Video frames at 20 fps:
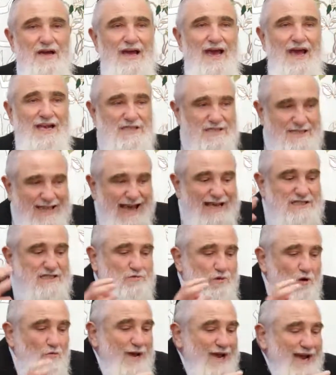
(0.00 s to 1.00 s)
It's that's
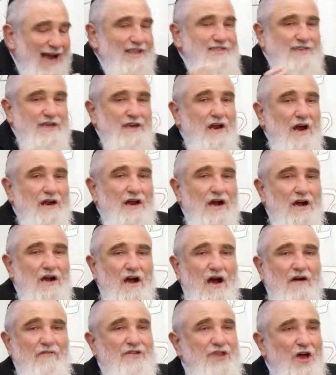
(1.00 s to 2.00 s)
when we got the Ananiya
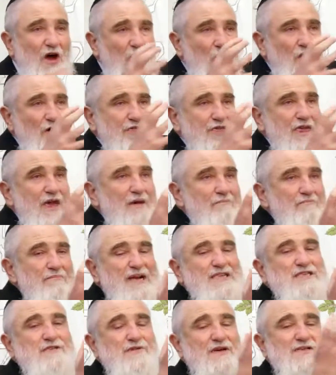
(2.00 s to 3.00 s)
covered. The whole
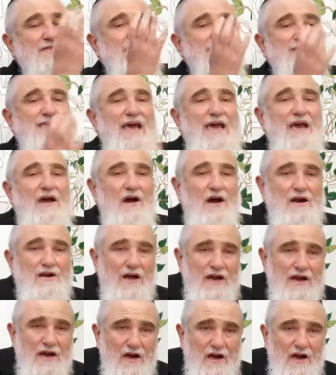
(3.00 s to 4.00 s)
mitzvah is the Zechar
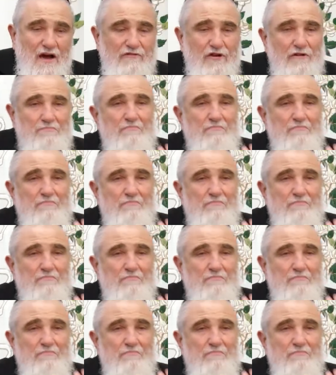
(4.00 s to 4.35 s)
Ananiya covered,